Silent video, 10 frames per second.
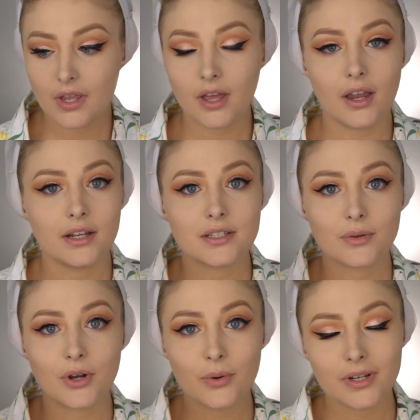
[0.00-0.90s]
Alright,
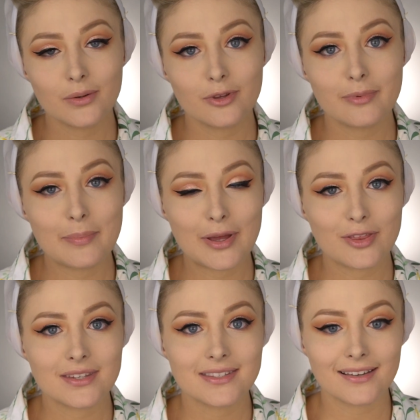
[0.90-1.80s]
so going in with my Better
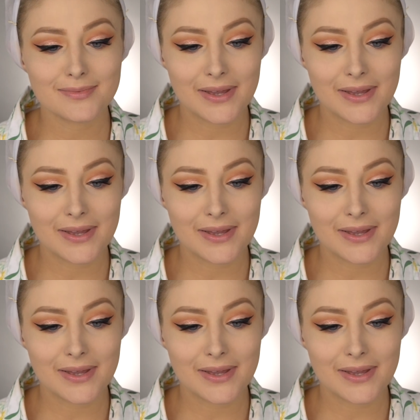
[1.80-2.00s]
Than Sex